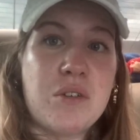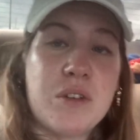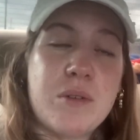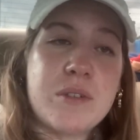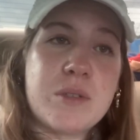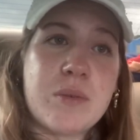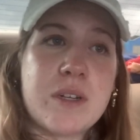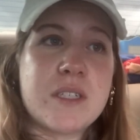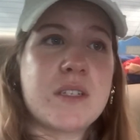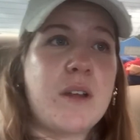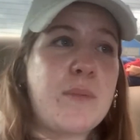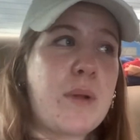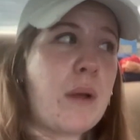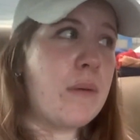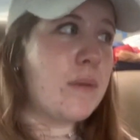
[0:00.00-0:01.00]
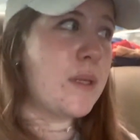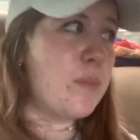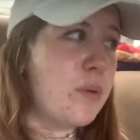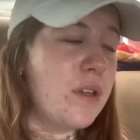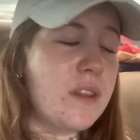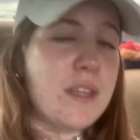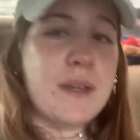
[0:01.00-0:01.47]
know what to wear, so I'll probably put
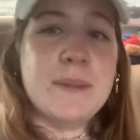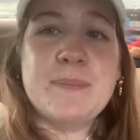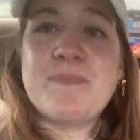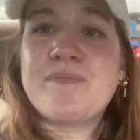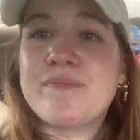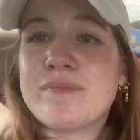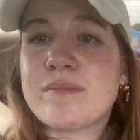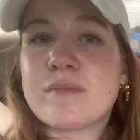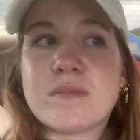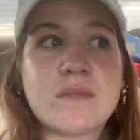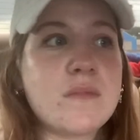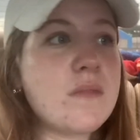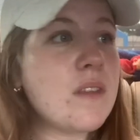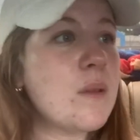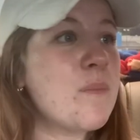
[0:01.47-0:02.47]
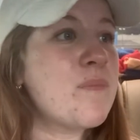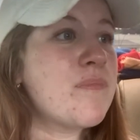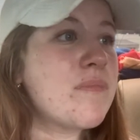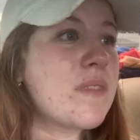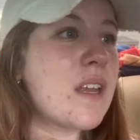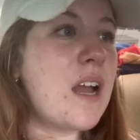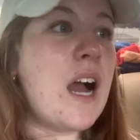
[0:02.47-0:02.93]
them. Do you want anything from
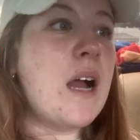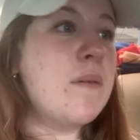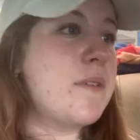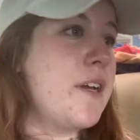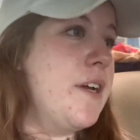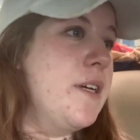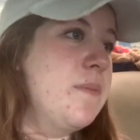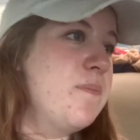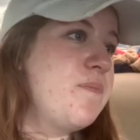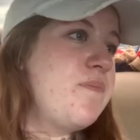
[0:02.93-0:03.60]
McDonald's? I'm good.